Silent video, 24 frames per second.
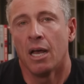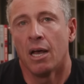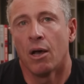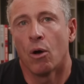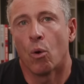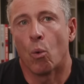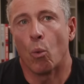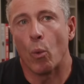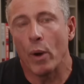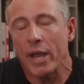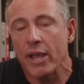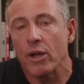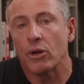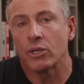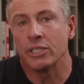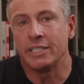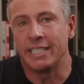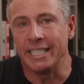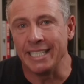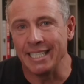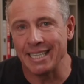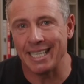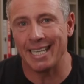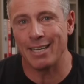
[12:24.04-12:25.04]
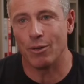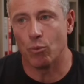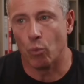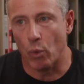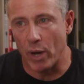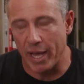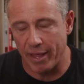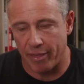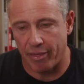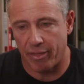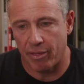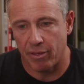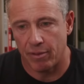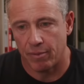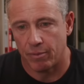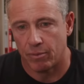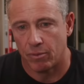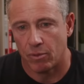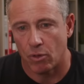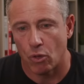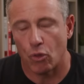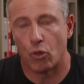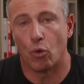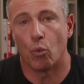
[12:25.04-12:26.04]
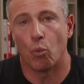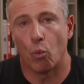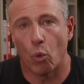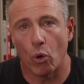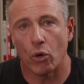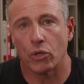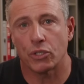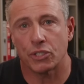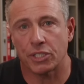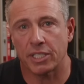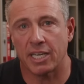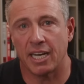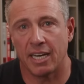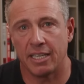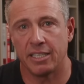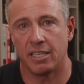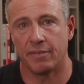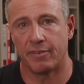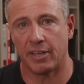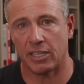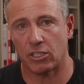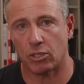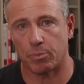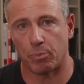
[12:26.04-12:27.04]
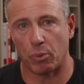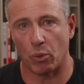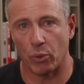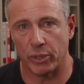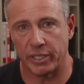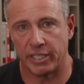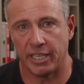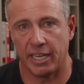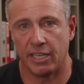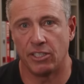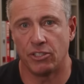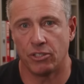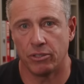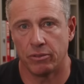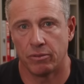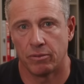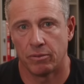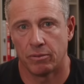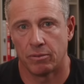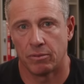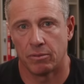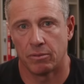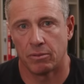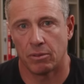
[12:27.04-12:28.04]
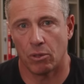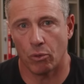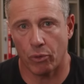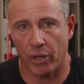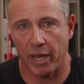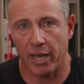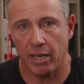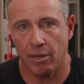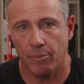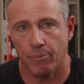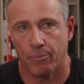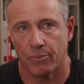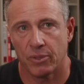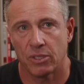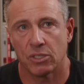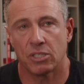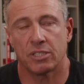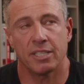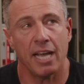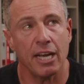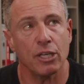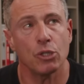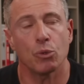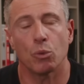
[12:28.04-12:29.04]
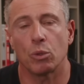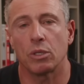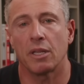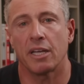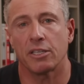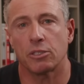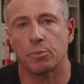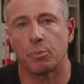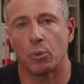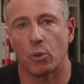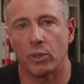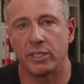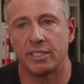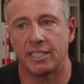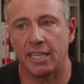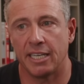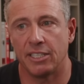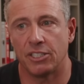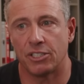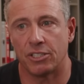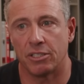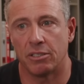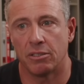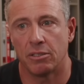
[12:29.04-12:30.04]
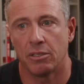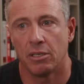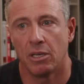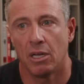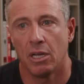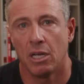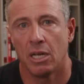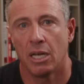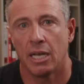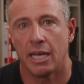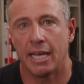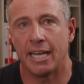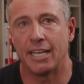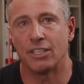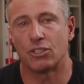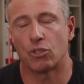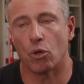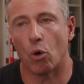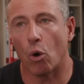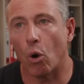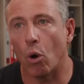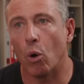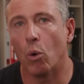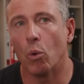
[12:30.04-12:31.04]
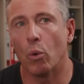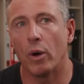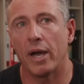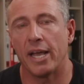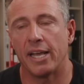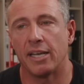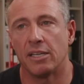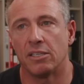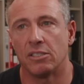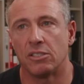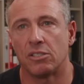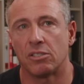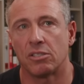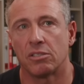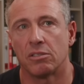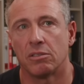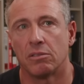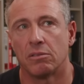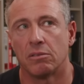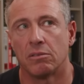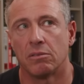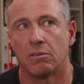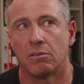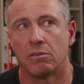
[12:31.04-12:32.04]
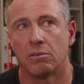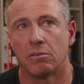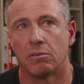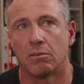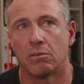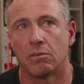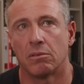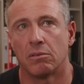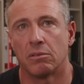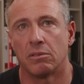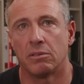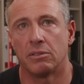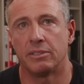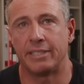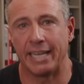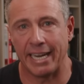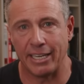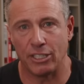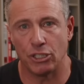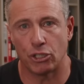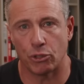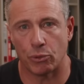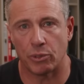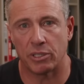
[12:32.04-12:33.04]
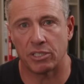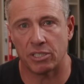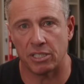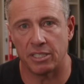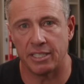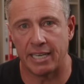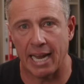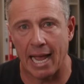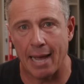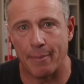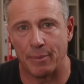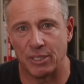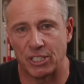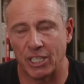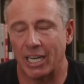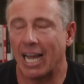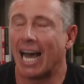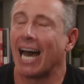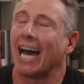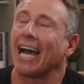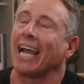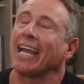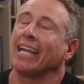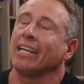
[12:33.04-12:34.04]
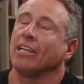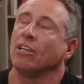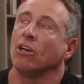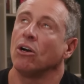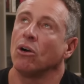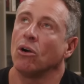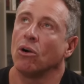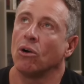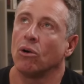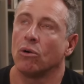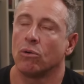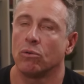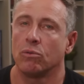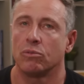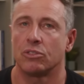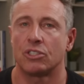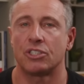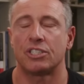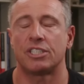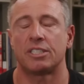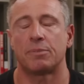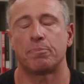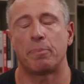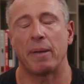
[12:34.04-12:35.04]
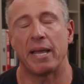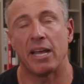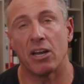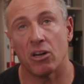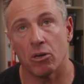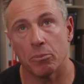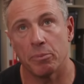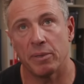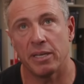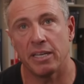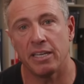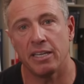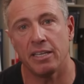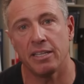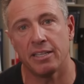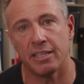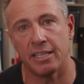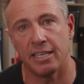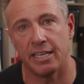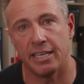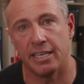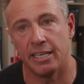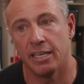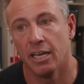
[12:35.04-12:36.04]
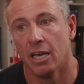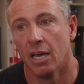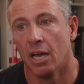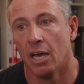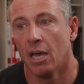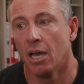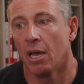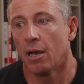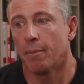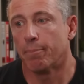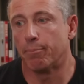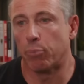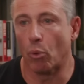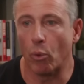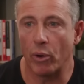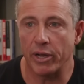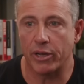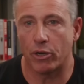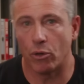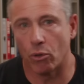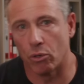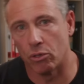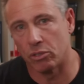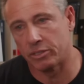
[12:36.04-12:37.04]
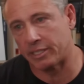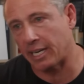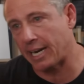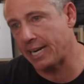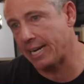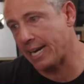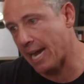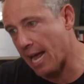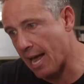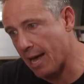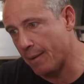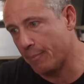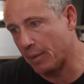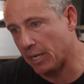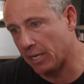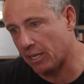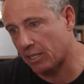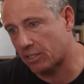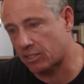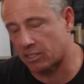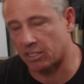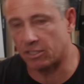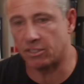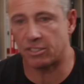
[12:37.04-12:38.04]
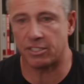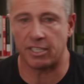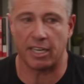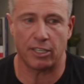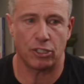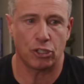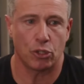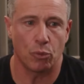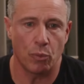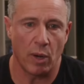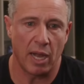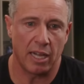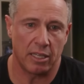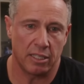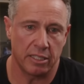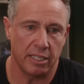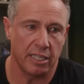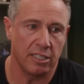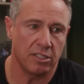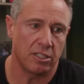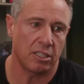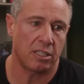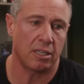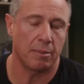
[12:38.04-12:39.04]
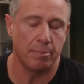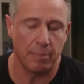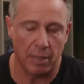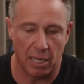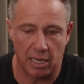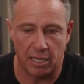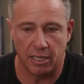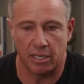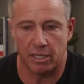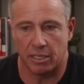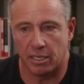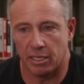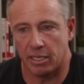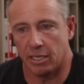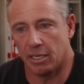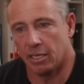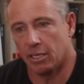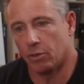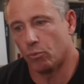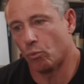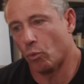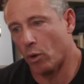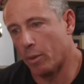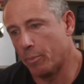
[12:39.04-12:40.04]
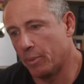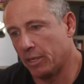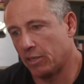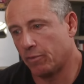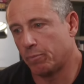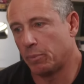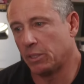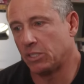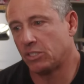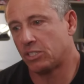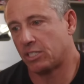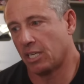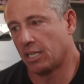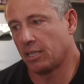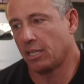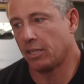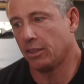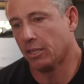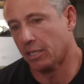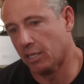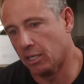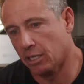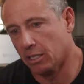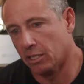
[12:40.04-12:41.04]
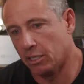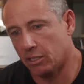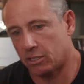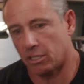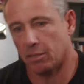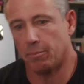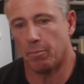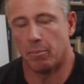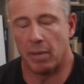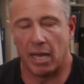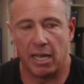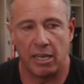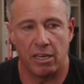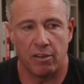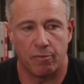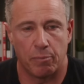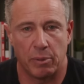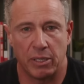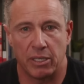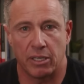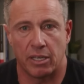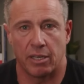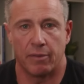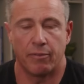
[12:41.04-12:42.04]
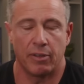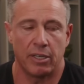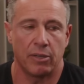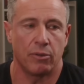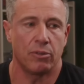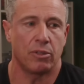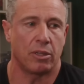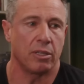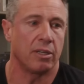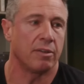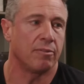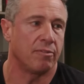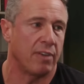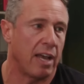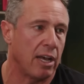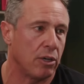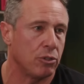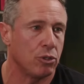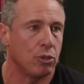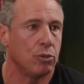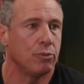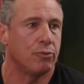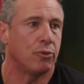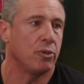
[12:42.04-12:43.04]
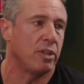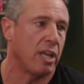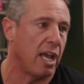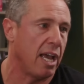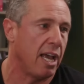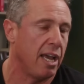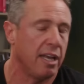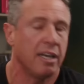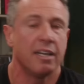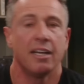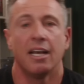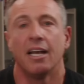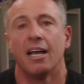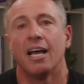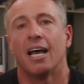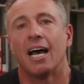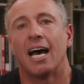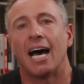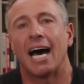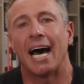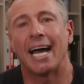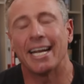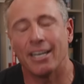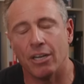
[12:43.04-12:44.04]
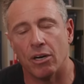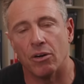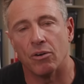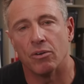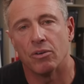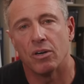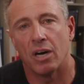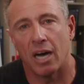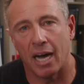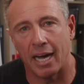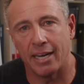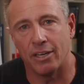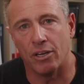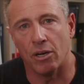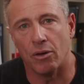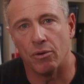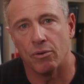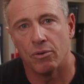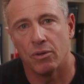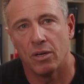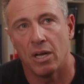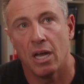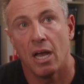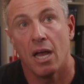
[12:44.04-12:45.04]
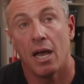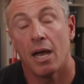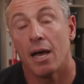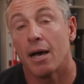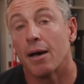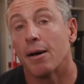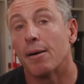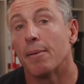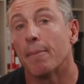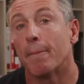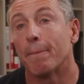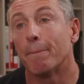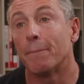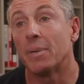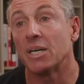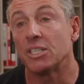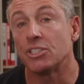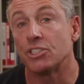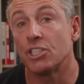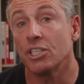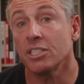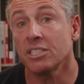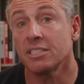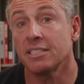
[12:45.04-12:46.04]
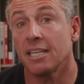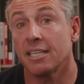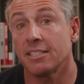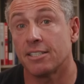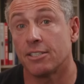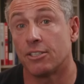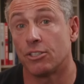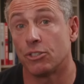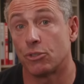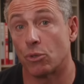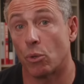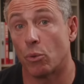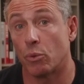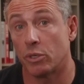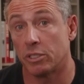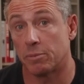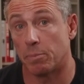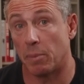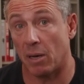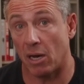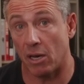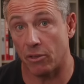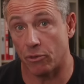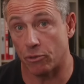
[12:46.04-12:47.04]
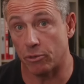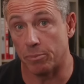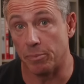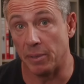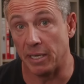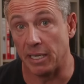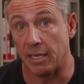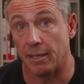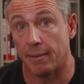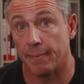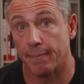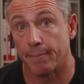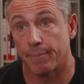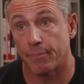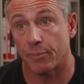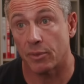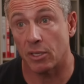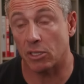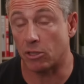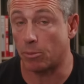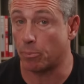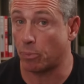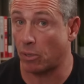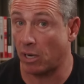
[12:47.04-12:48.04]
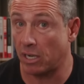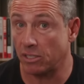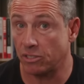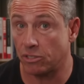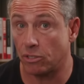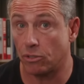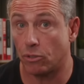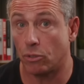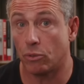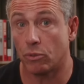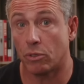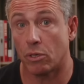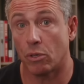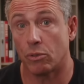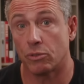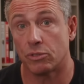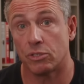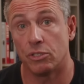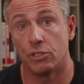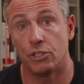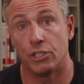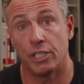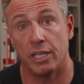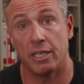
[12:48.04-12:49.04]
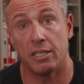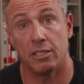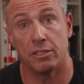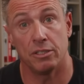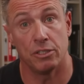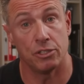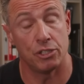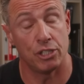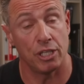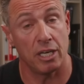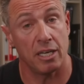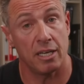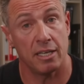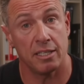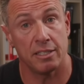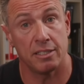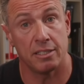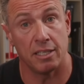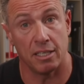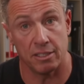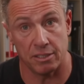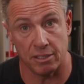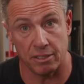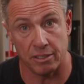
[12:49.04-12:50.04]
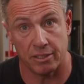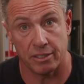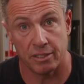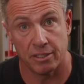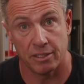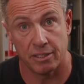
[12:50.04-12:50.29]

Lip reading: We are dealing with the worst kind of exploitation, okay? Sexual exploitation is always dangerous and damaging. I know, spare me the boy-girl dynamics and sexuality is a commodity and women have been selling this and men have been giving thing value for that. I know. But just as it has always bothered me that the prostitute goes to jail and the John doesn't,